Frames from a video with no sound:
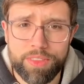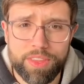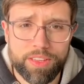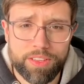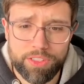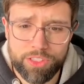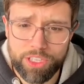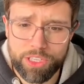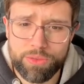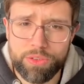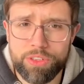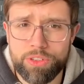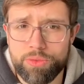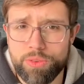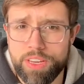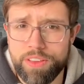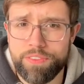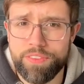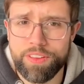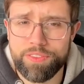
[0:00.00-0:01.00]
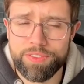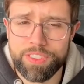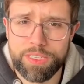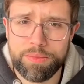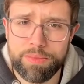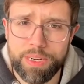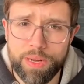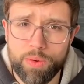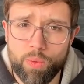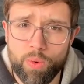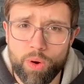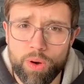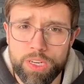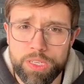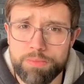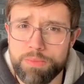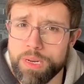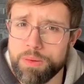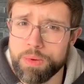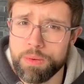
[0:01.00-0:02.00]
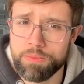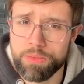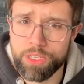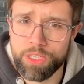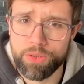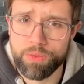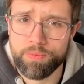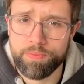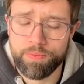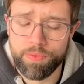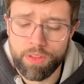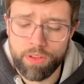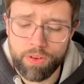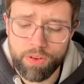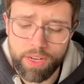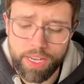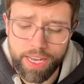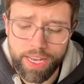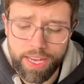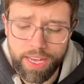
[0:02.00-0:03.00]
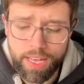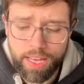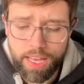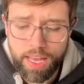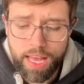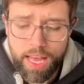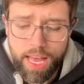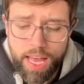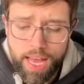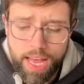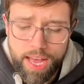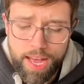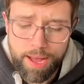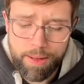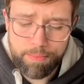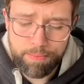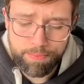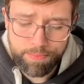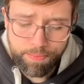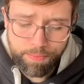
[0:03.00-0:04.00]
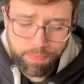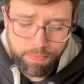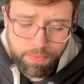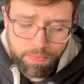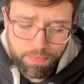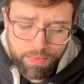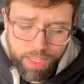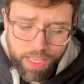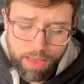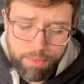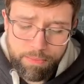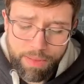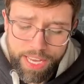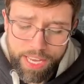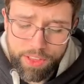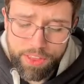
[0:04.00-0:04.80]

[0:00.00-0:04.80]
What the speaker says: 2 to 3 15-minute walks, minimum 2, okay? My other